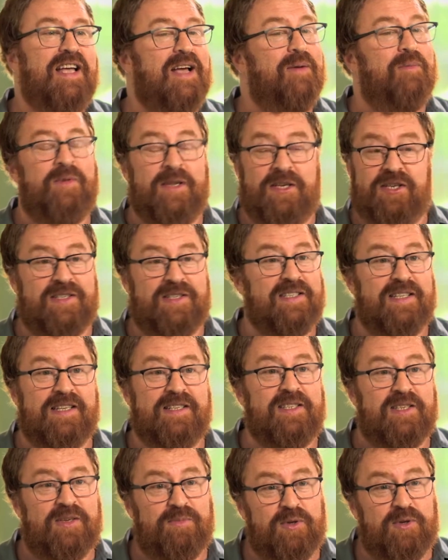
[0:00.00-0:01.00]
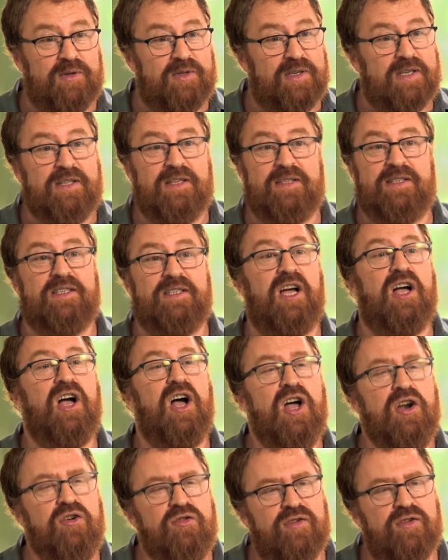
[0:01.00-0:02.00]
and we just listened to music, listened to
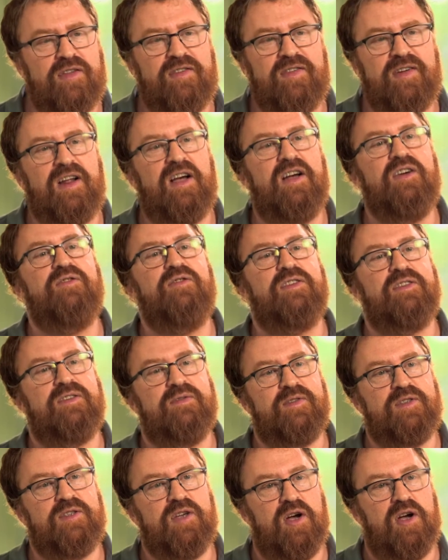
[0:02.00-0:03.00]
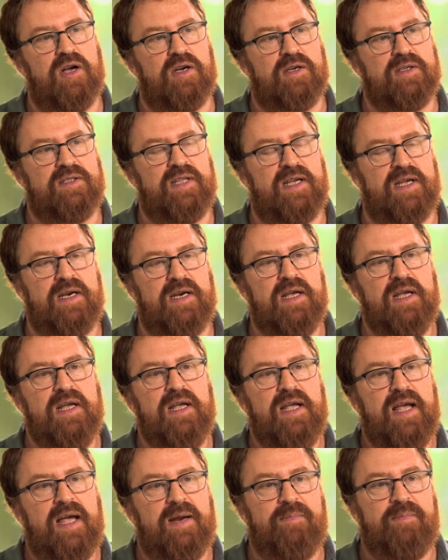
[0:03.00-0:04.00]
hundreds and hundreds of songs that
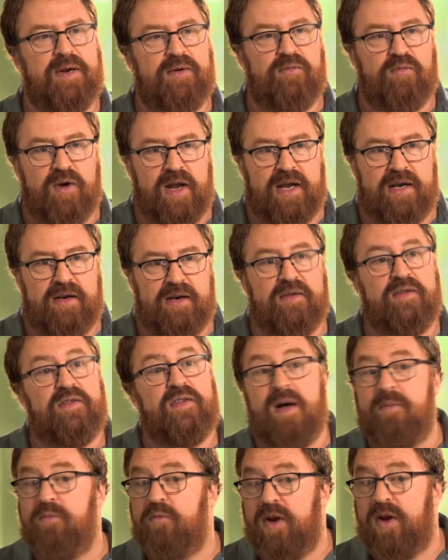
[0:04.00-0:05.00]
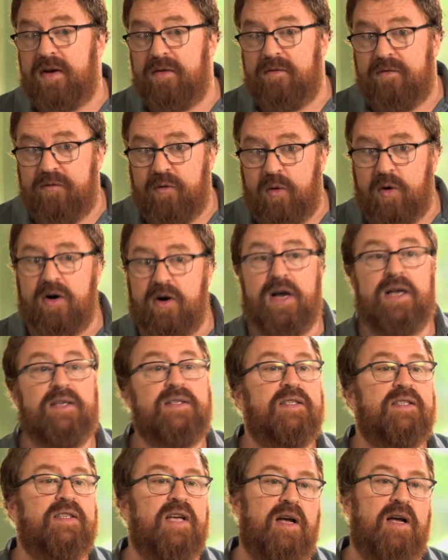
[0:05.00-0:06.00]
had been written, some written for
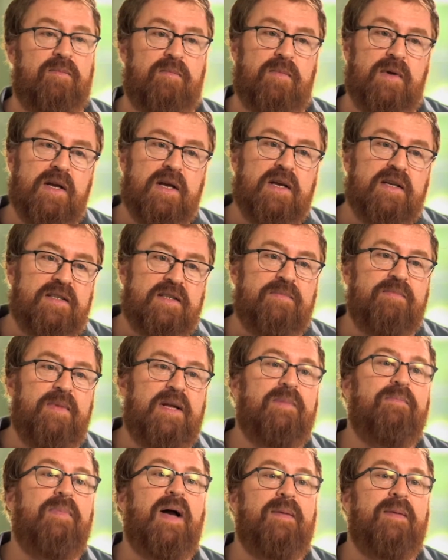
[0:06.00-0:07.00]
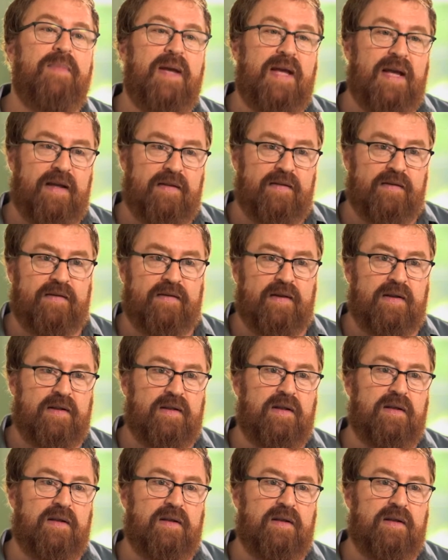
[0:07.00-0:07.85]
us, some submitted by bands that,